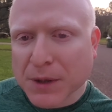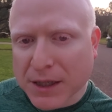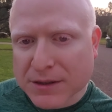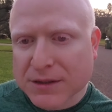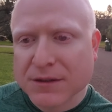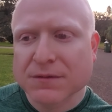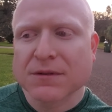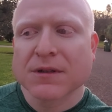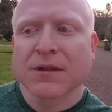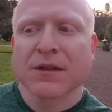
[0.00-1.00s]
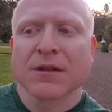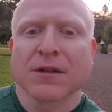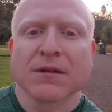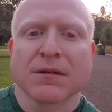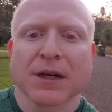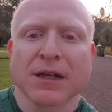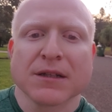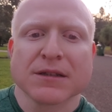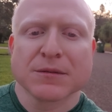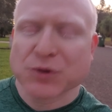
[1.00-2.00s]
positive, right?
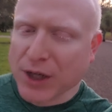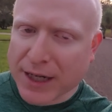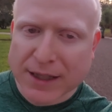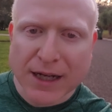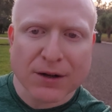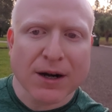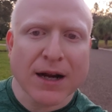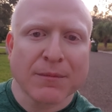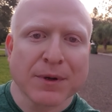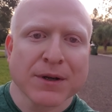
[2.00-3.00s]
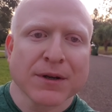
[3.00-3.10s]
Subtract that crap.